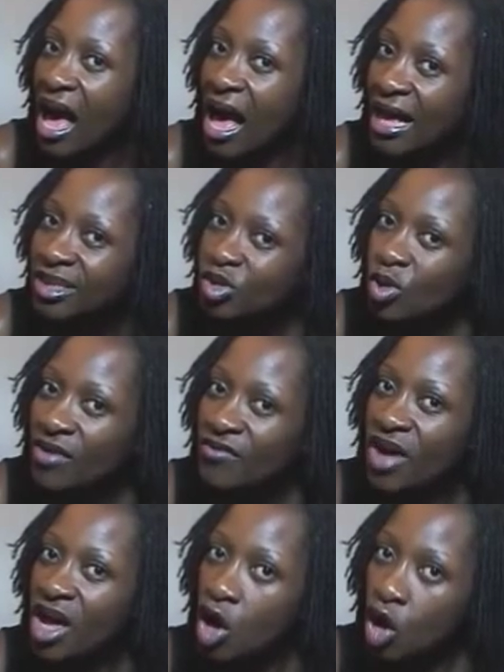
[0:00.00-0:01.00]
has to have
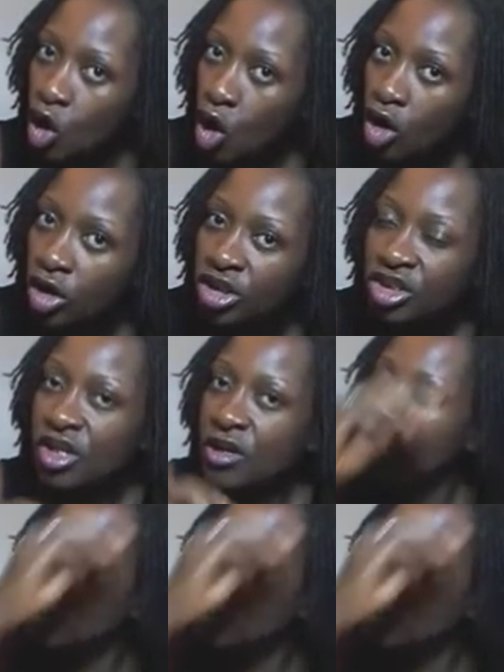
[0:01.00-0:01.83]
locked